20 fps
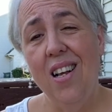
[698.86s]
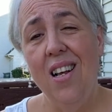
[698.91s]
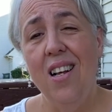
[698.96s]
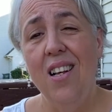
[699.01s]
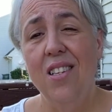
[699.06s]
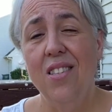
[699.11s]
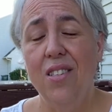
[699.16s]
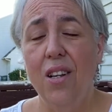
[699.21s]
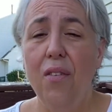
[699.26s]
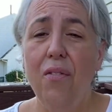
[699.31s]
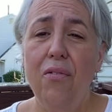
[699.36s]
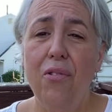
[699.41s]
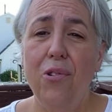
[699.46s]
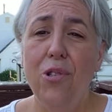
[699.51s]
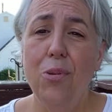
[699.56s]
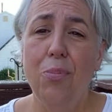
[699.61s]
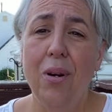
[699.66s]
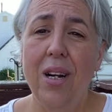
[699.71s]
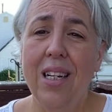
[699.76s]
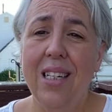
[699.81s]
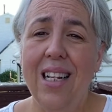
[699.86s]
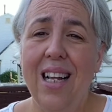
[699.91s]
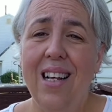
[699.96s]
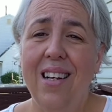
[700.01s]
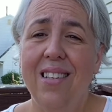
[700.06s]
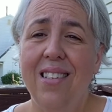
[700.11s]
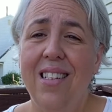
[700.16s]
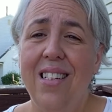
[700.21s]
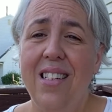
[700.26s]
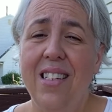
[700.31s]
Some foods break
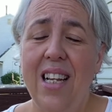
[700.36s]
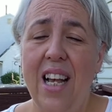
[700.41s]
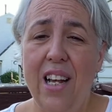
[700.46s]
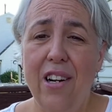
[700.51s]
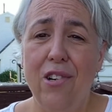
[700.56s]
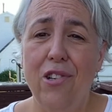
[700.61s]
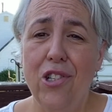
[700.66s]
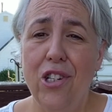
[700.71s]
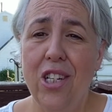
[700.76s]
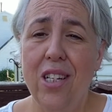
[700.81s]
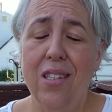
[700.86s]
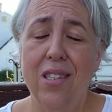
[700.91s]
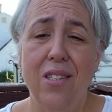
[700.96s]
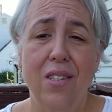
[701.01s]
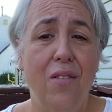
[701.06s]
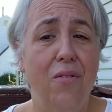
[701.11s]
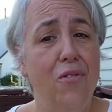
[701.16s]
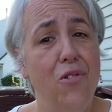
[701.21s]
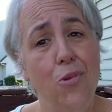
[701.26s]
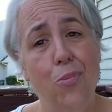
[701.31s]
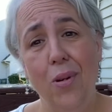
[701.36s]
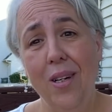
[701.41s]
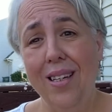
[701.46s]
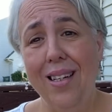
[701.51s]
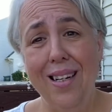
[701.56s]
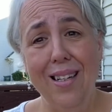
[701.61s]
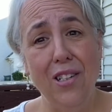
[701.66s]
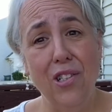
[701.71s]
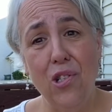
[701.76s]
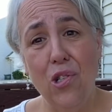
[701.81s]
down into energy and some foods break
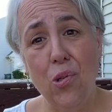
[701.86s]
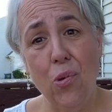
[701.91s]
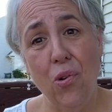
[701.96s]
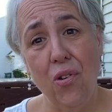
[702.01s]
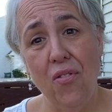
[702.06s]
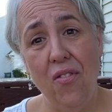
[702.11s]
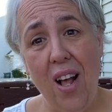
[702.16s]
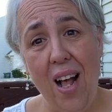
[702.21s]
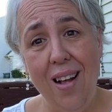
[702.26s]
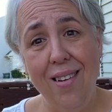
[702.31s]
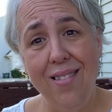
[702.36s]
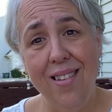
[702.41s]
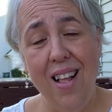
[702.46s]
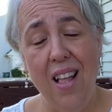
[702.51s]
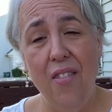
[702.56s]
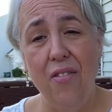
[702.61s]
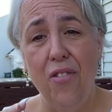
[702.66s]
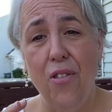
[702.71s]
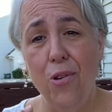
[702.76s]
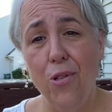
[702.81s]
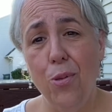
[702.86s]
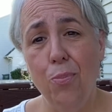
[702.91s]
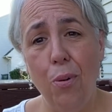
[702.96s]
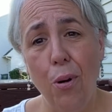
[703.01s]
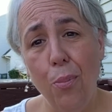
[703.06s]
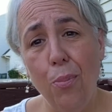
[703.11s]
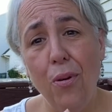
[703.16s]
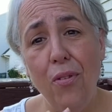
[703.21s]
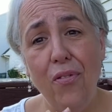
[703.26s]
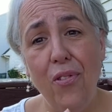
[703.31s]
down into stored fat. And those
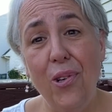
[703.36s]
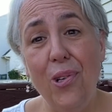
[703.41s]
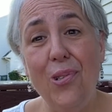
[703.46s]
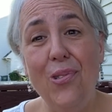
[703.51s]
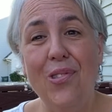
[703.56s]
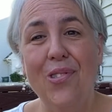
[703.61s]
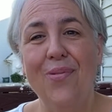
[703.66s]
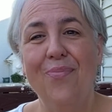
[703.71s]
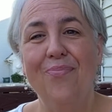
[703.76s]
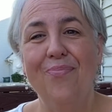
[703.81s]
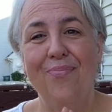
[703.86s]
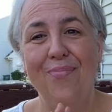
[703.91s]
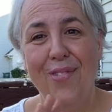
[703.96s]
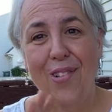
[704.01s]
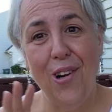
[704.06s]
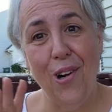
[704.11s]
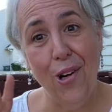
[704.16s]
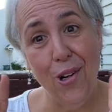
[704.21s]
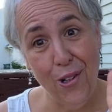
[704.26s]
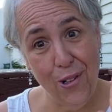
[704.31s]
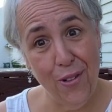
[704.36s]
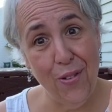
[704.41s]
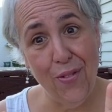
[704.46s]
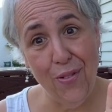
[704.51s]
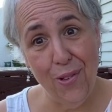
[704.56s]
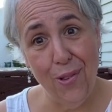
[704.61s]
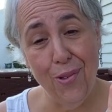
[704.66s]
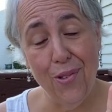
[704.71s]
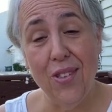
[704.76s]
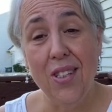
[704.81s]
purple foods are good
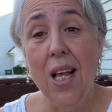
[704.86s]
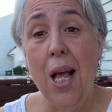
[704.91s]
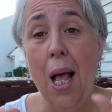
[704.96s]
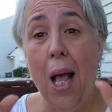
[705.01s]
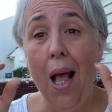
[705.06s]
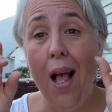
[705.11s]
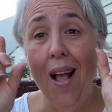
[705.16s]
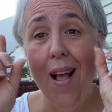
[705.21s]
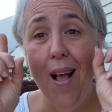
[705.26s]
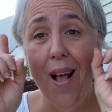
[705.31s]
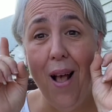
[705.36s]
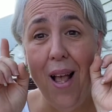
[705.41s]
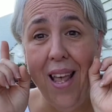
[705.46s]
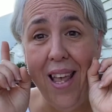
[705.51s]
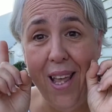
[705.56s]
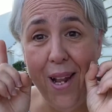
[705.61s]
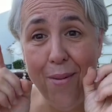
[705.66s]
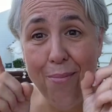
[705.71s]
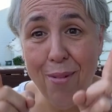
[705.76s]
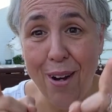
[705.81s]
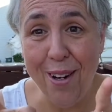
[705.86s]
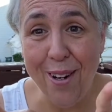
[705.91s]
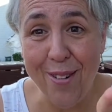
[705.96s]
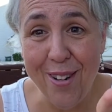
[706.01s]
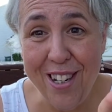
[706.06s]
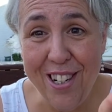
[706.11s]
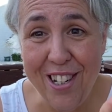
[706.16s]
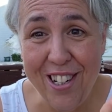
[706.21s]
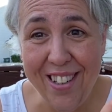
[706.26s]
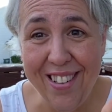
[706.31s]
foods in
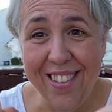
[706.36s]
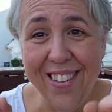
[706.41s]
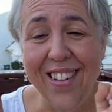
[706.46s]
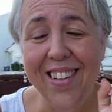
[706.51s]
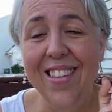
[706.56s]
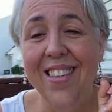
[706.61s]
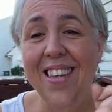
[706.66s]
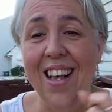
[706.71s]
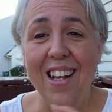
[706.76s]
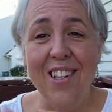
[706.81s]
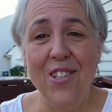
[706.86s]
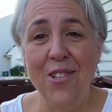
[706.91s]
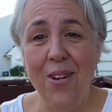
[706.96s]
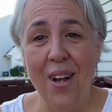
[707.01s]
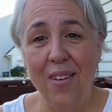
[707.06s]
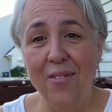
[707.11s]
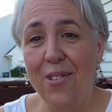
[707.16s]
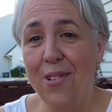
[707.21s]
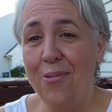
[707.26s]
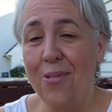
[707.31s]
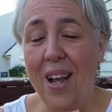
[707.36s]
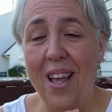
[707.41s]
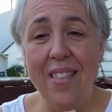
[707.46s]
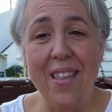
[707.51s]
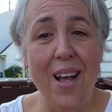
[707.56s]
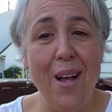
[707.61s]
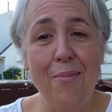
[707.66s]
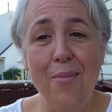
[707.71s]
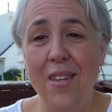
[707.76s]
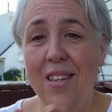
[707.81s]
moderation. Yes, you have to weigh
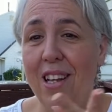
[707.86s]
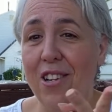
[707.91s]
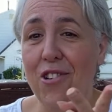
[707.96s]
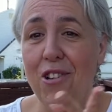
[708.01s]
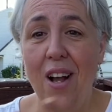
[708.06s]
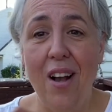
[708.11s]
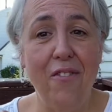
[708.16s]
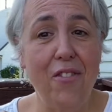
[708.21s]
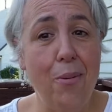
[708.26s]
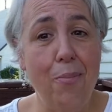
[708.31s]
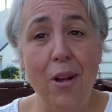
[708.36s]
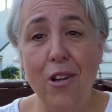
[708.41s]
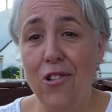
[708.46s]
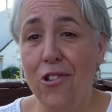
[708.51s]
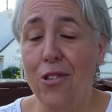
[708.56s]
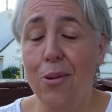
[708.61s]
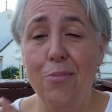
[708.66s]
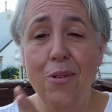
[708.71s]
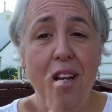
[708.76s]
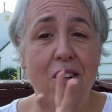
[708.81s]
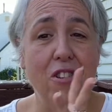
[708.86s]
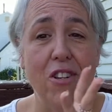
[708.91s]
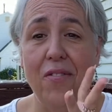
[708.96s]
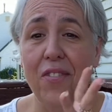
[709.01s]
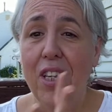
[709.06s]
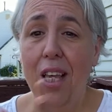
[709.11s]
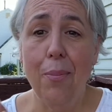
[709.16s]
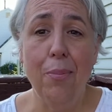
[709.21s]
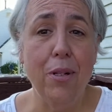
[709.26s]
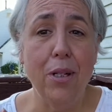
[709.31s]
them. Yes, you have to measure them. Yes, you have
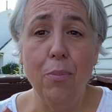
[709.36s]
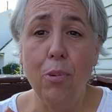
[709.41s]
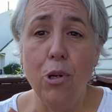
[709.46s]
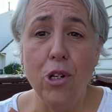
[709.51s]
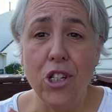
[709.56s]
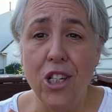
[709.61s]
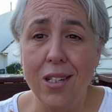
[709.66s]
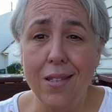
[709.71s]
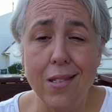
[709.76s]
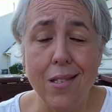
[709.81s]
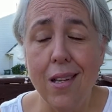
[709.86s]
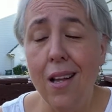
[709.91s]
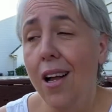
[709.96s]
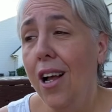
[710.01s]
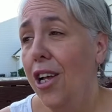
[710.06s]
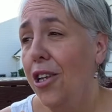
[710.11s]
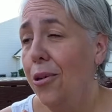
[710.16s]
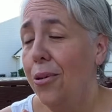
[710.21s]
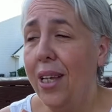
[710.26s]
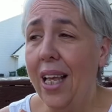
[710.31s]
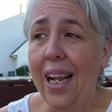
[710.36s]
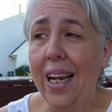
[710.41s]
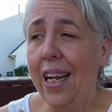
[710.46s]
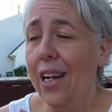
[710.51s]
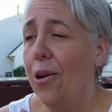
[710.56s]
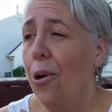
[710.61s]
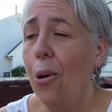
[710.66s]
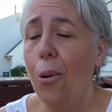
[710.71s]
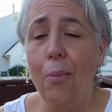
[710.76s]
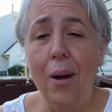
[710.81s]
to keep in the portions. You can't eat
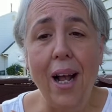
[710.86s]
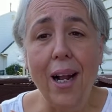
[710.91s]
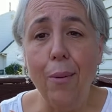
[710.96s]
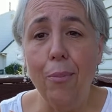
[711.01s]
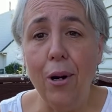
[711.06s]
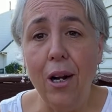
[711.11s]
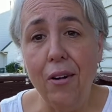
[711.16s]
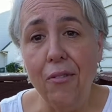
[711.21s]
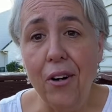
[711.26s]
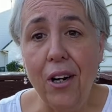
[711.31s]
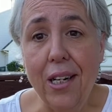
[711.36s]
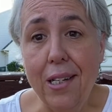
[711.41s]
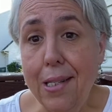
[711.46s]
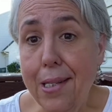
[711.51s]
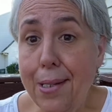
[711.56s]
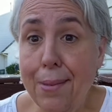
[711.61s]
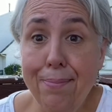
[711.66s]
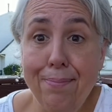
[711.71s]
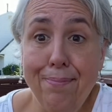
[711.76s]
a whole bag of brown rice.